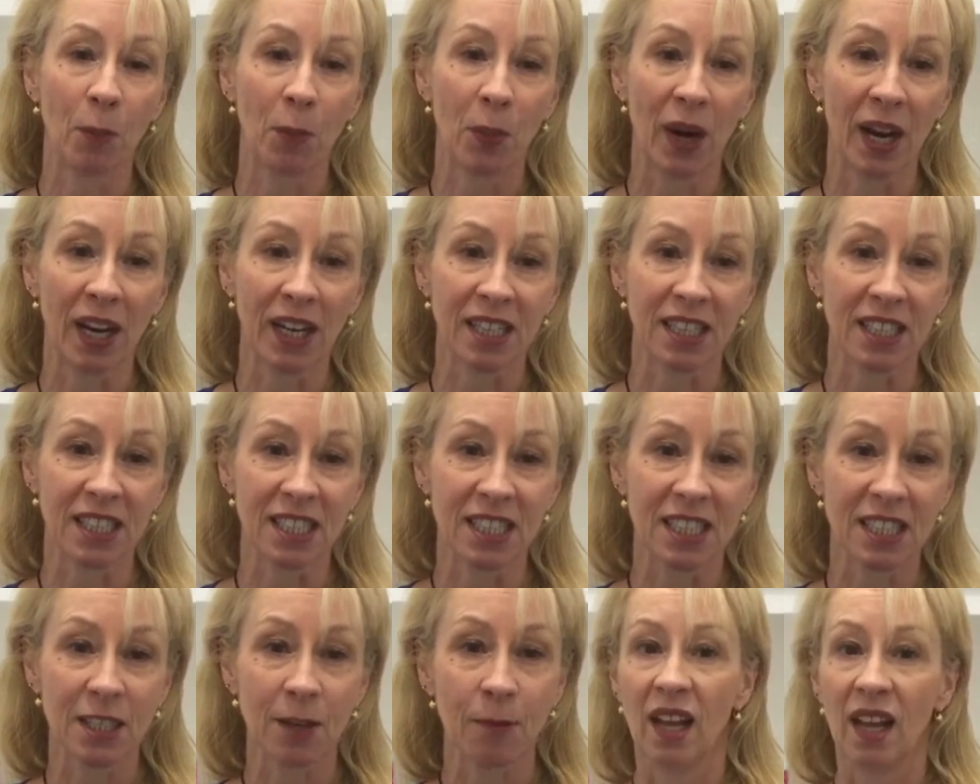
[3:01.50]

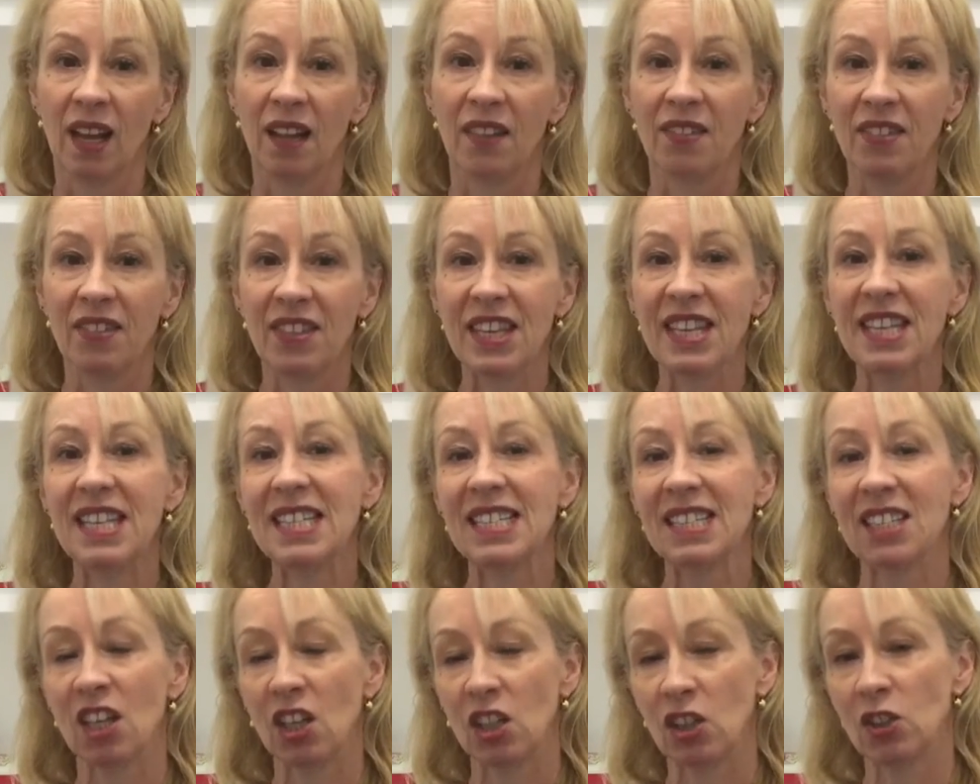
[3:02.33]
practice.
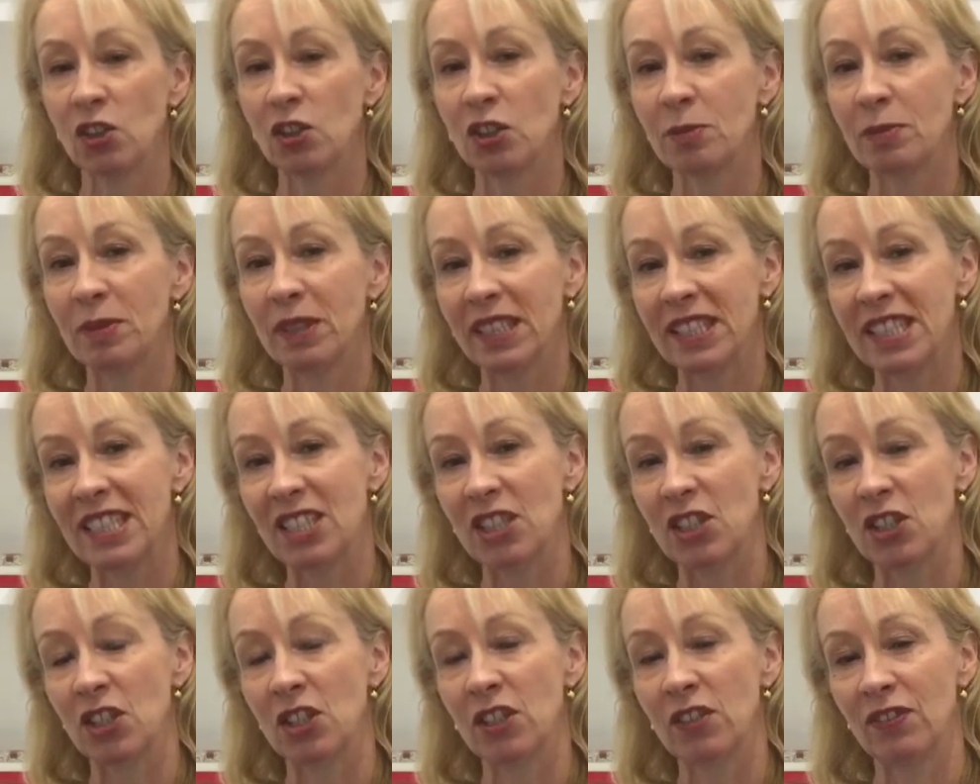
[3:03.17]
These ultimately
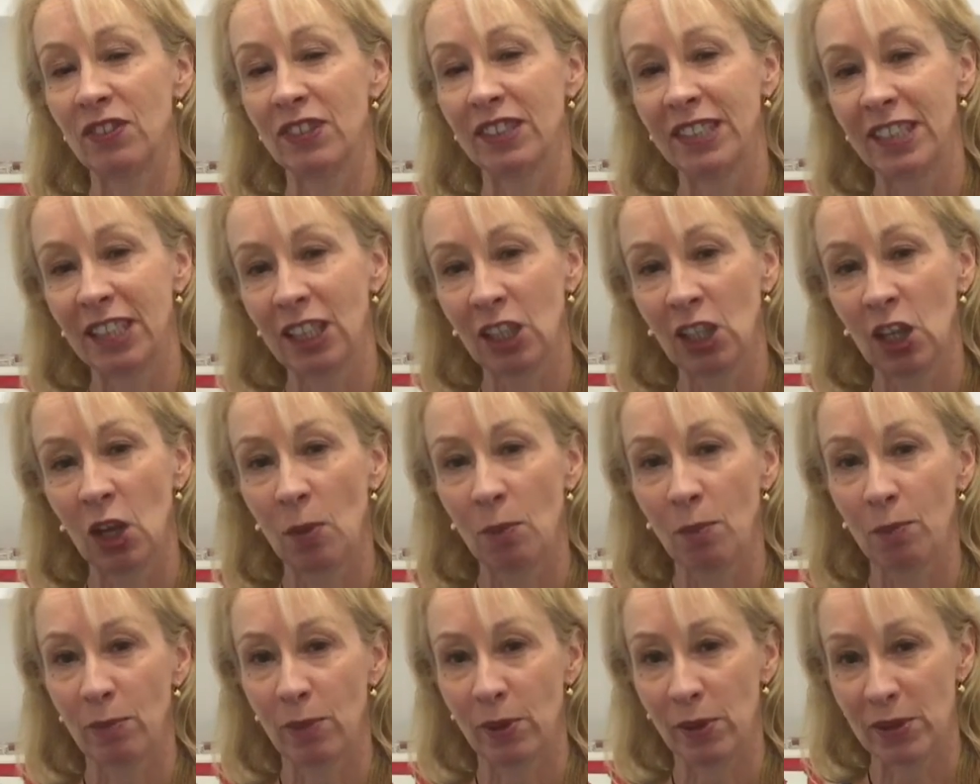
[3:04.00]
serve little
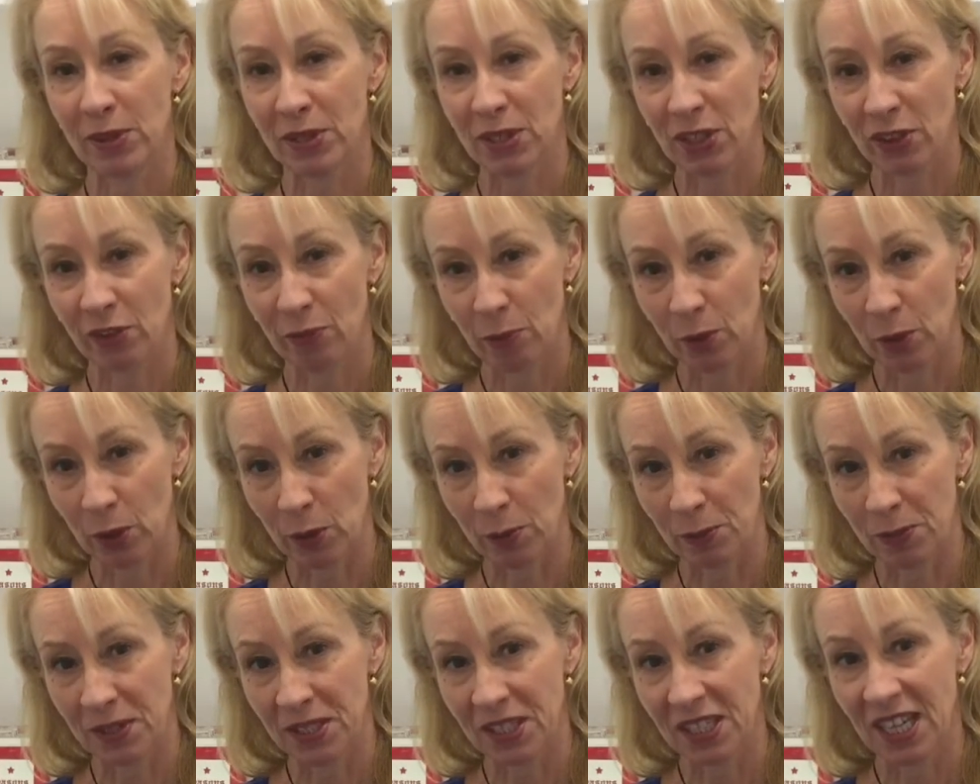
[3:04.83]
positive
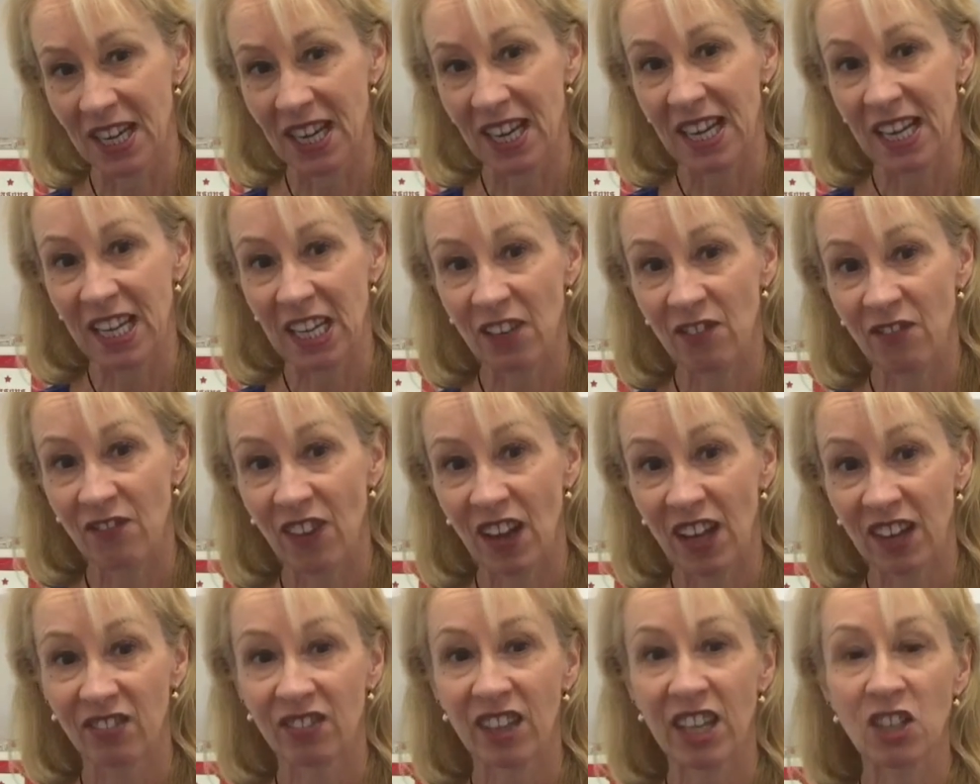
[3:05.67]
purpose. In
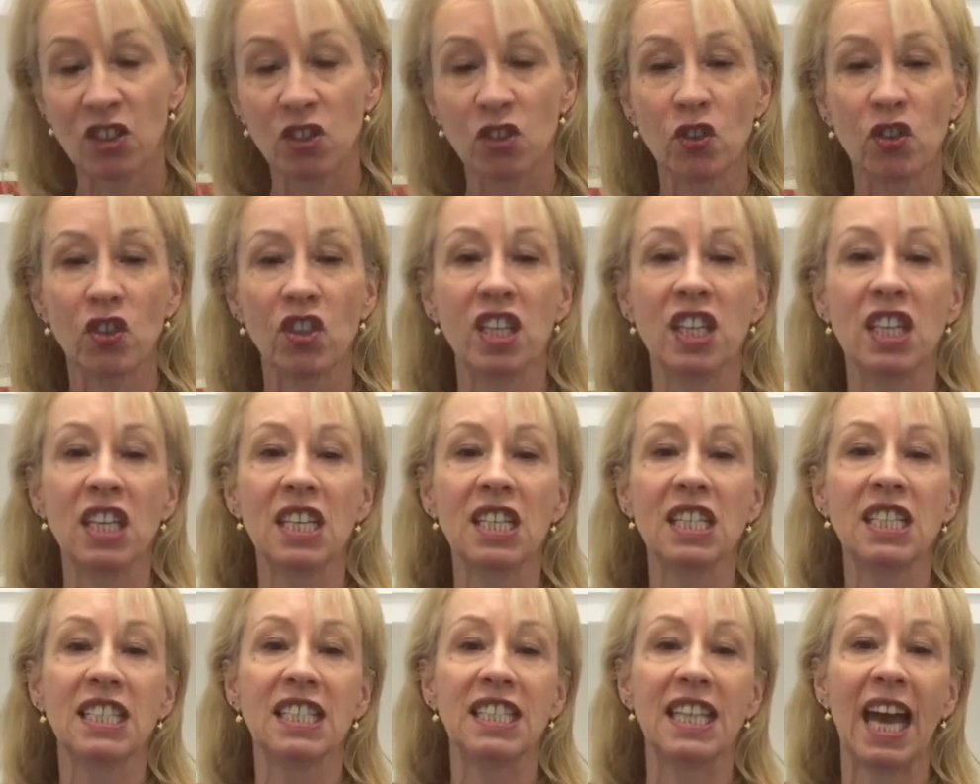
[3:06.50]
fact, they do the
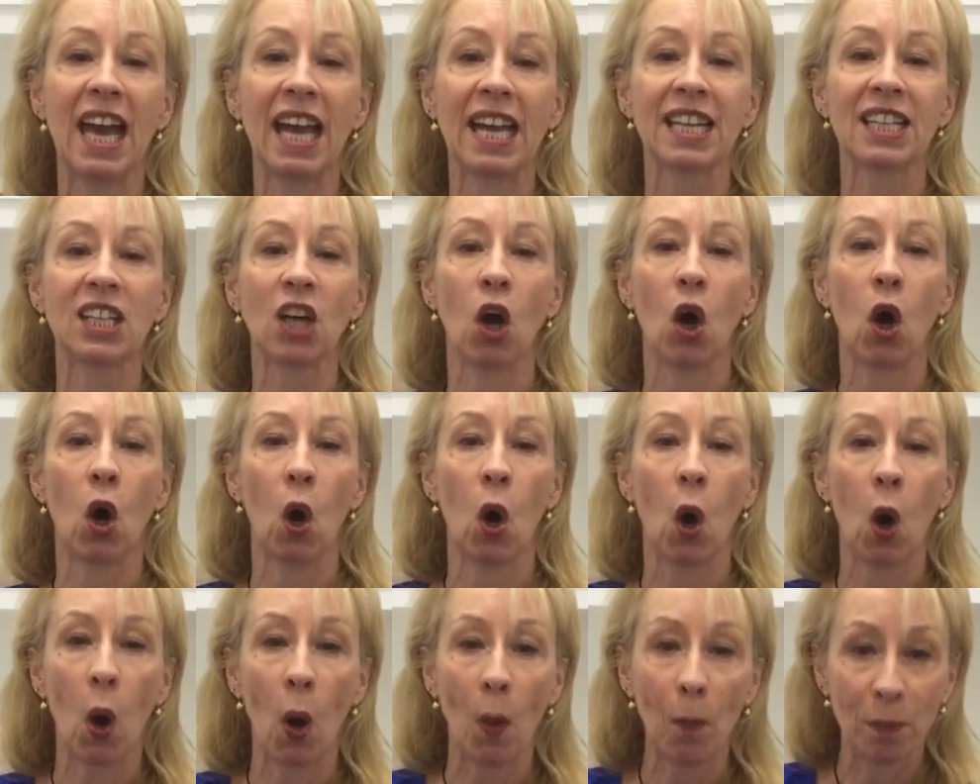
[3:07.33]
exact
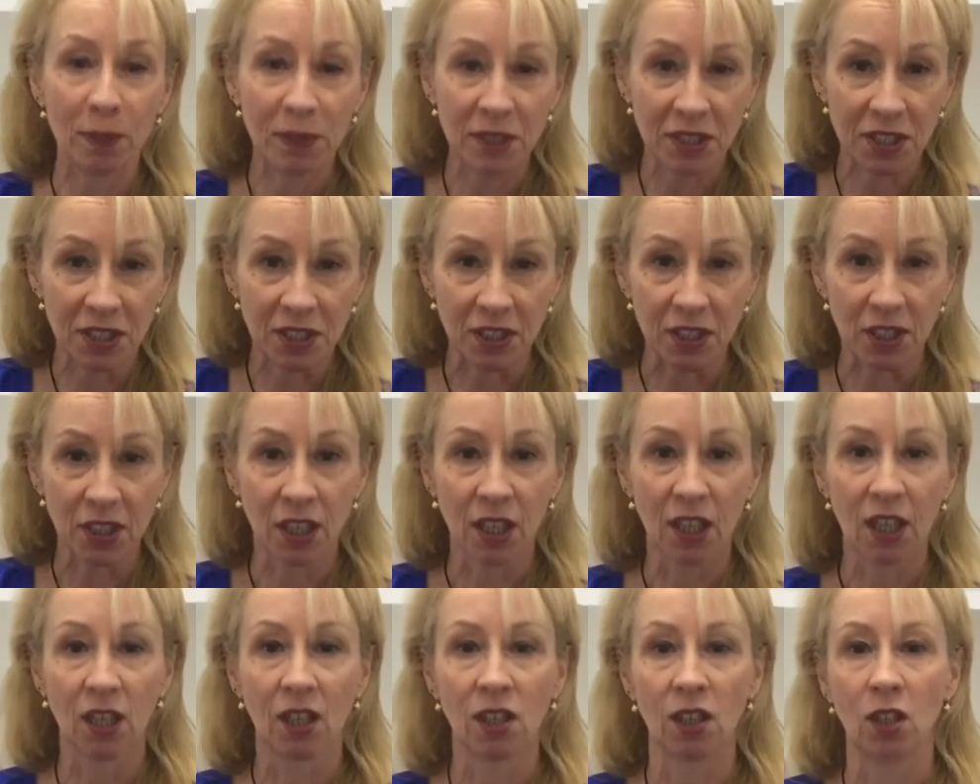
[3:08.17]
opposite.
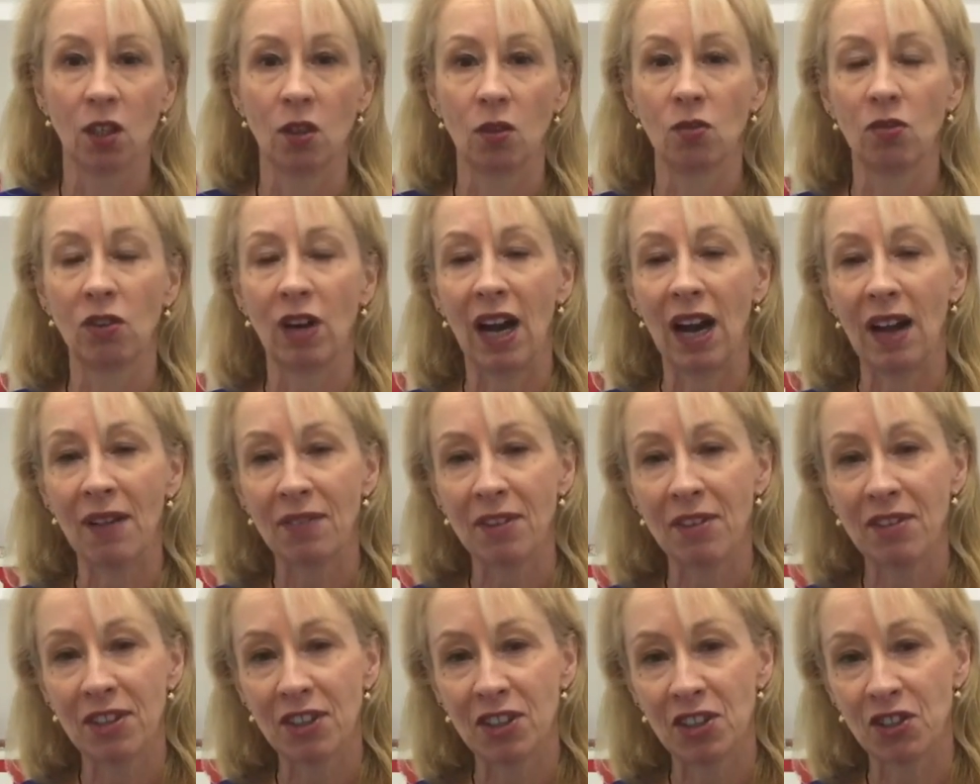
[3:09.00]

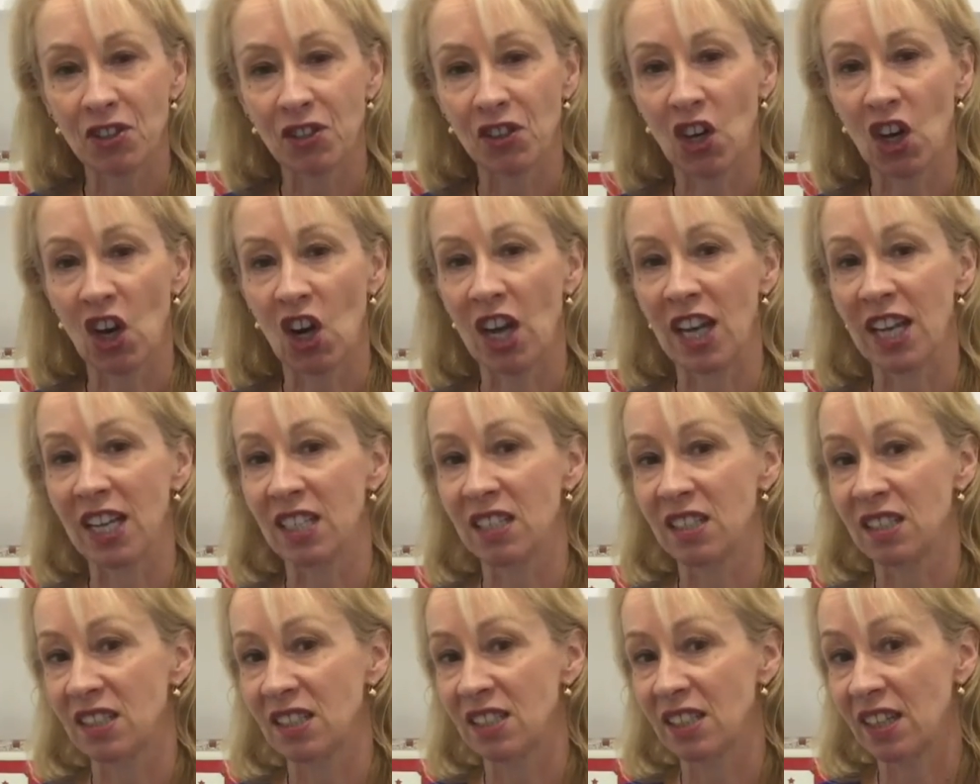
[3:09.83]
Rather than try
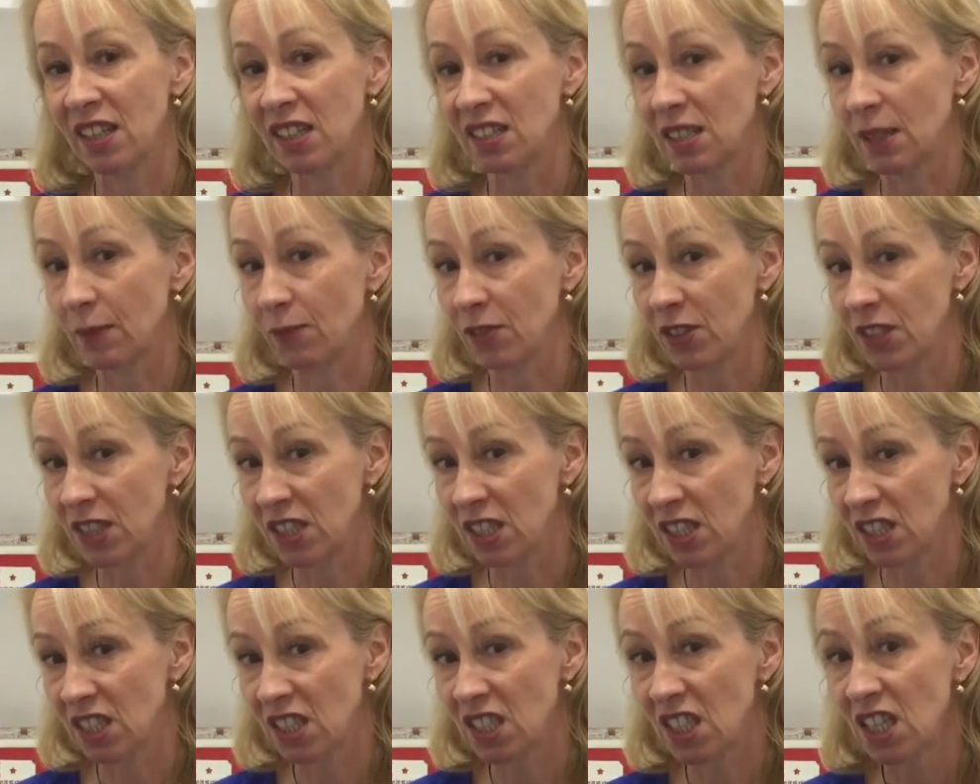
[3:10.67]
and set us up for
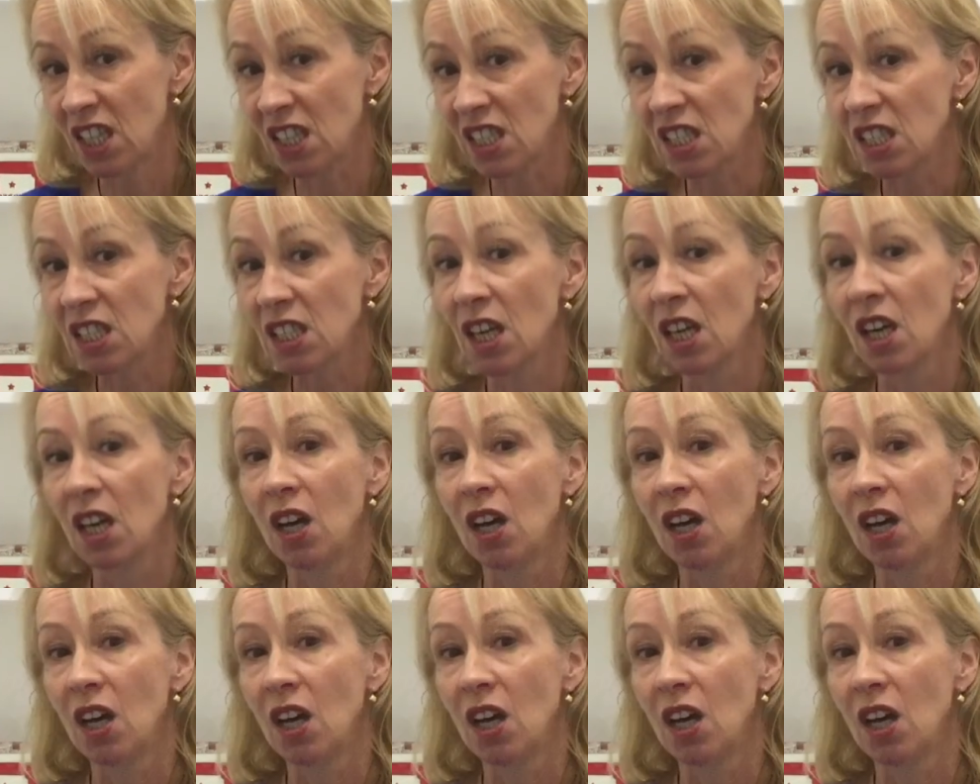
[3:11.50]
success,